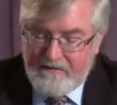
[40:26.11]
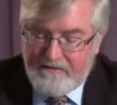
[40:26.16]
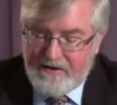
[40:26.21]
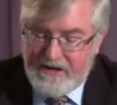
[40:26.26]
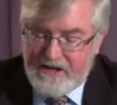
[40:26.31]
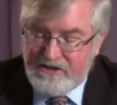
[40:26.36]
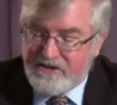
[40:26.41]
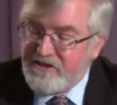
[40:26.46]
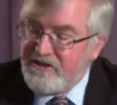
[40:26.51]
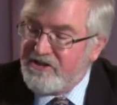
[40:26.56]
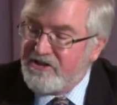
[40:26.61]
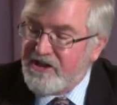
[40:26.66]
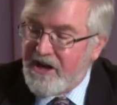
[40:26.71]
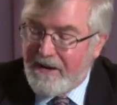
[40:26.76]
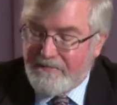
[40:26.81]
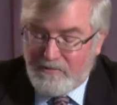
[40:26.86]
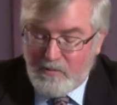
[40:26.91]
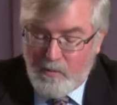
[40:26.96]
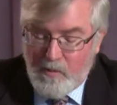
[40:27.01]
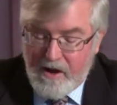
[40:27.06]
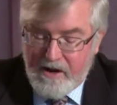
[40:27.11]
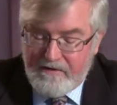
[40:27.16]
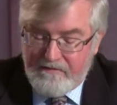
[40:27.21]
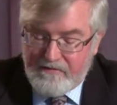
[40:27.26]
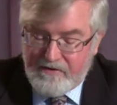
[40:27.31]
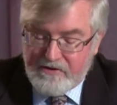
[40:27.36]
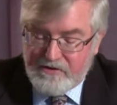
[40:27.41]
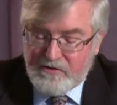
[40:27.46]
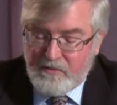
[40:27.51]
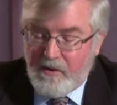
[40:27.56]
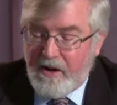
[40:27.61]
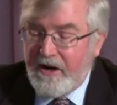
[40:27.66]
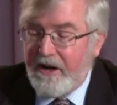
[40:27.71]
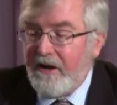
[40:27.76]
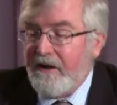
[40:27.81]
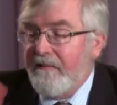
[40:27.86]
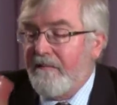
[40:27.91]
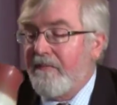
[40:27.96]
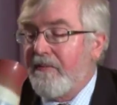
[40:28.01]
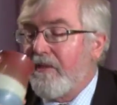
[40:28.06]
Ephesians chapter 1 and verse
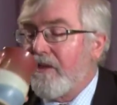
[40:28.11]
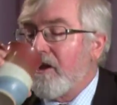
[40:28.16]
20.